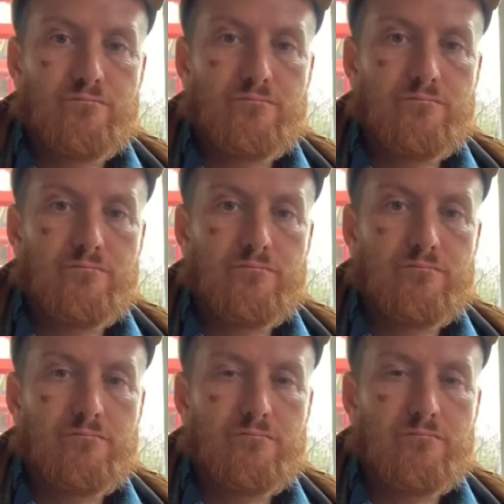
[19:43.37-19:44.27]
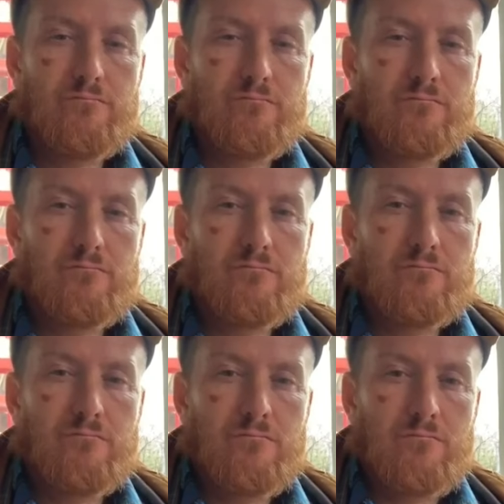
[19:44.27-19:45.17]

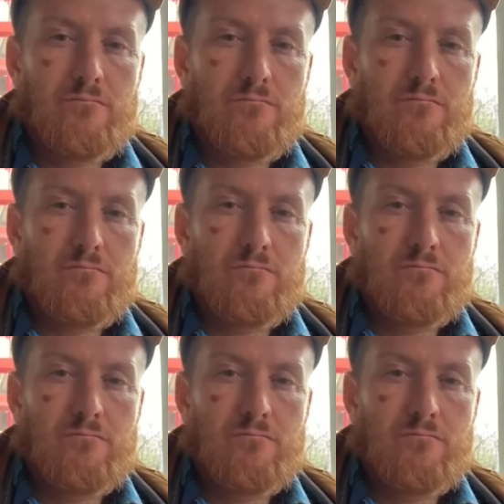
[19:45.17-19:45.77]
No words are spoken by the person on screen.